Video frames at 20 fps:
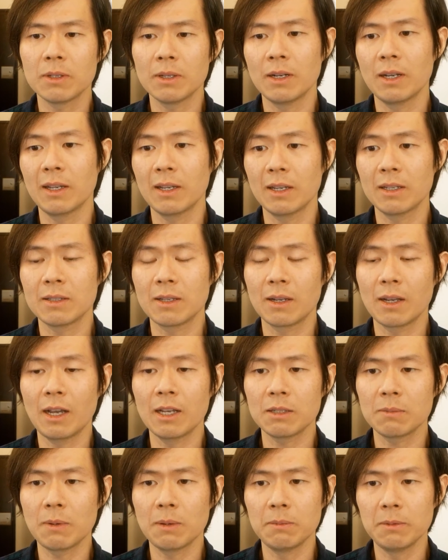and I guess the
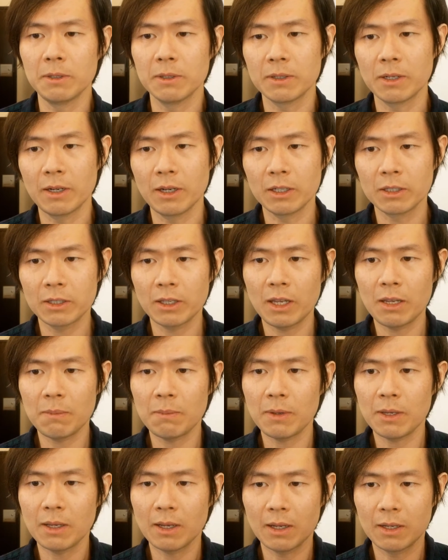gas bubbles are
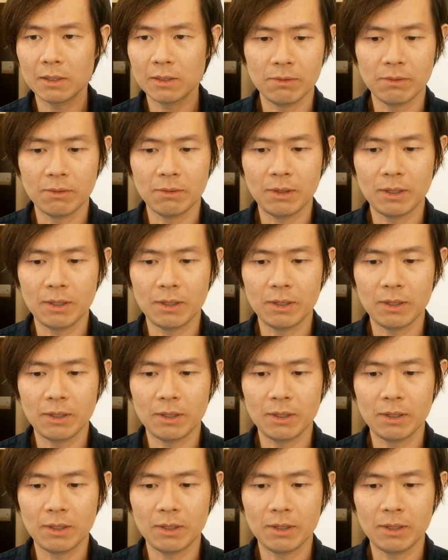escaping as